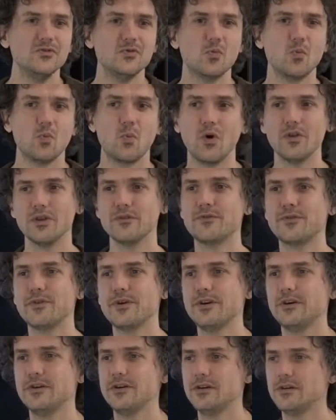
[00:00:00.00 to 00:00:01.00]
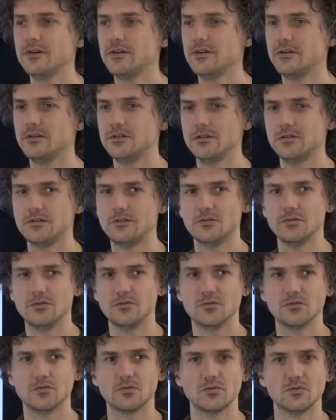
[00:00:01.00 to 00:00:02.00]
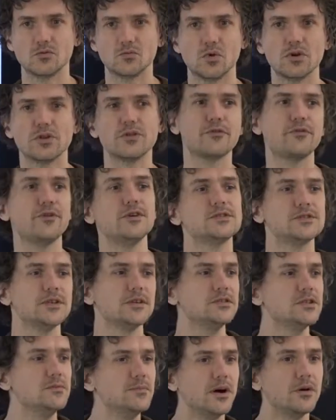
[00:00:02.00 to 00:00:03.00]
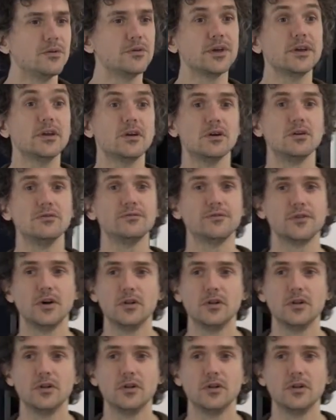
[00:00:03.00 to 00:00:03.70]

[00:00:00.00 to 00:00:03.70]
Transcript: One of the first things you might think of,